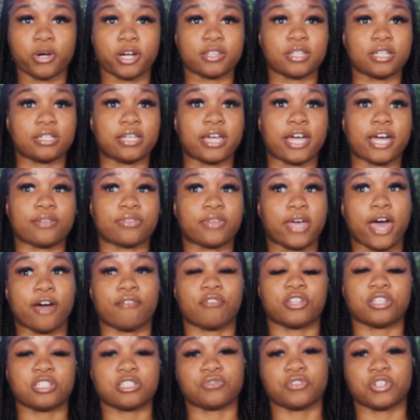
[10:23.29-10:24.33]
I think they have to
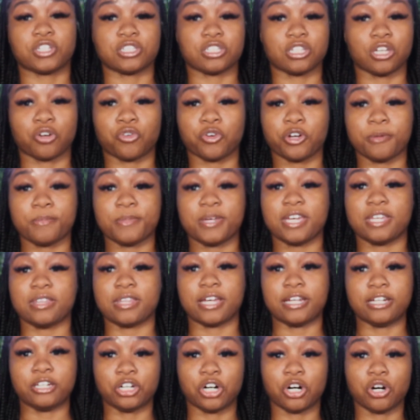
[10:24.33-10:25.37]
have all this fancy equipment and
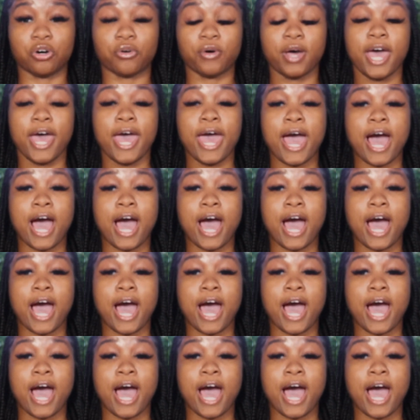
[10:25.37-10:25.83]
they don't.